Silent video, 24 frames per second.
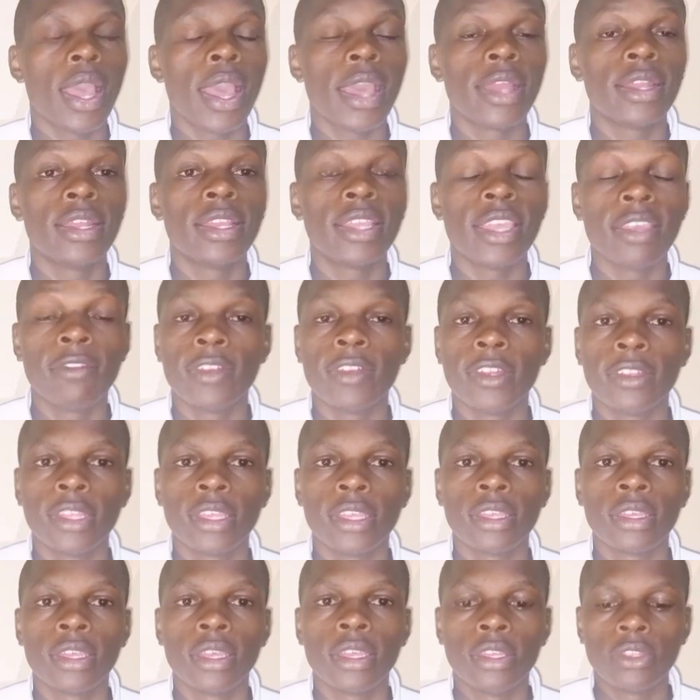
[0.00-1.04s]
and
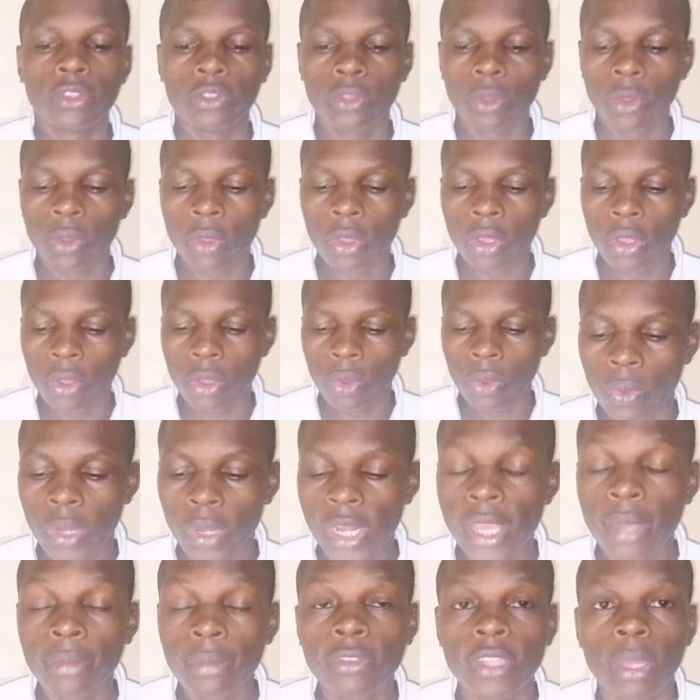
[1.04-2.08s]
everything. So William